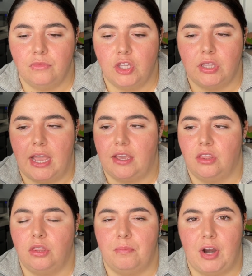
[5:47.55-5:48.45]

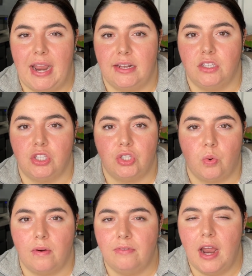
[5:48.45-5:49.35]
like the brand's
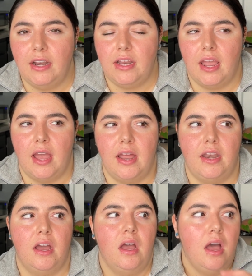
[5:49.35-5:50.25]
storefront.
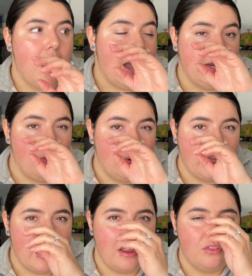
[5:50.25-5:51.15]
And I don't want to
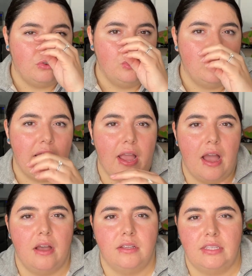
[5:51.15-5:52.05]
get it through like
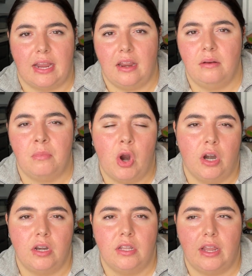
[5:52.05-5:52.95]
a
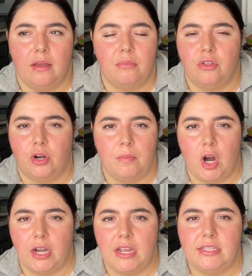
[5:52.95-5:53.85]
third
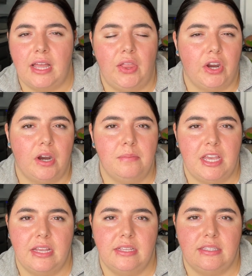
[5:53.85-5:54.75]
party seller,
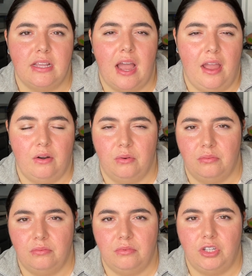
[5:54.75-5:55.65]
because I don't,
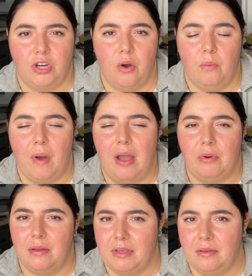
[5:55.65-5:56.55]
you know, I
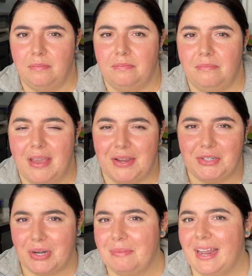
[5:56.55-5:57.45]
want to be making
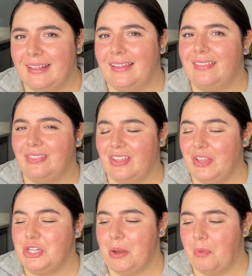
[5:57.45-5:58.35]
sure I'm getting like the
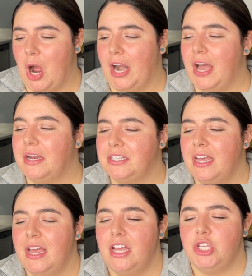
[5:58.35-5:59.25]
legit product.
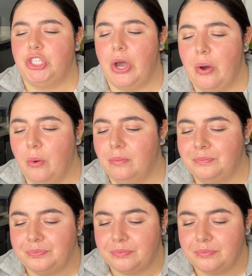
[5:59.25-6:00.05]
So